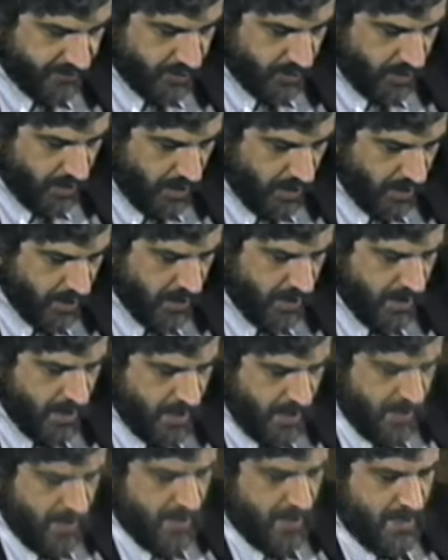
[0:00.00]
of talk.
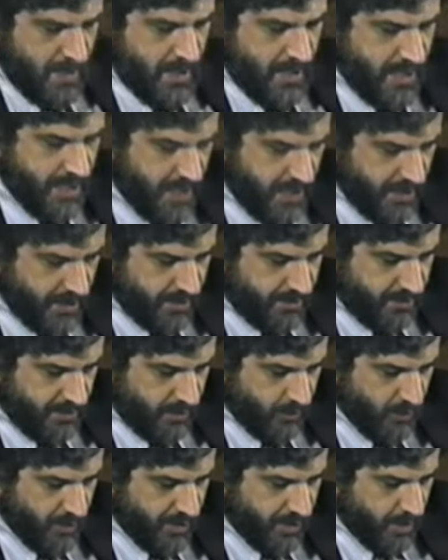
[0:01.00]
He had
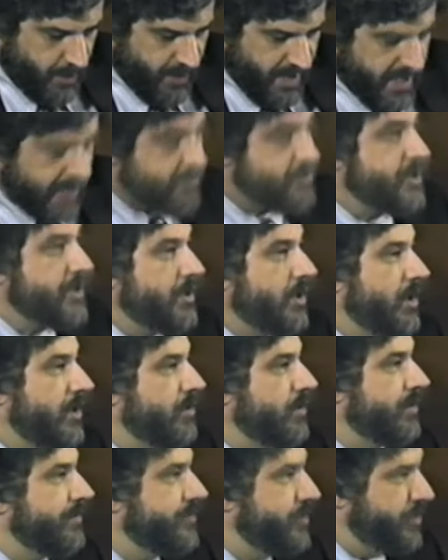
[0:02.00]
uh, written a magazine
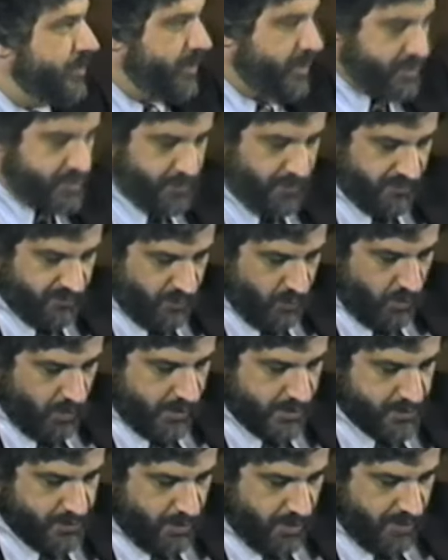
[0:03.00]
article a few years
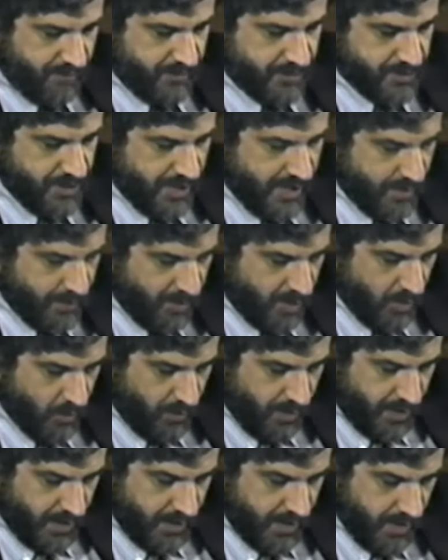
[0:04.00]
before as part of his anti
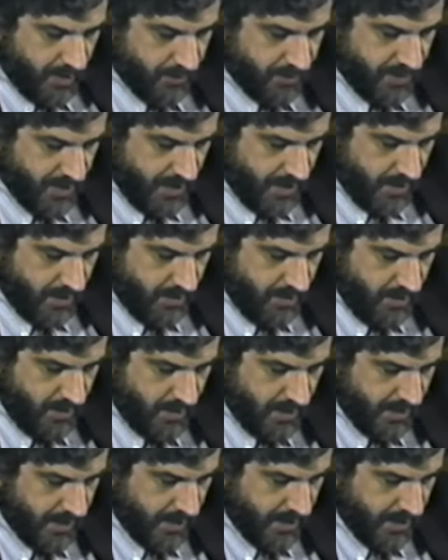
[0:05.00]
marijuana campaign and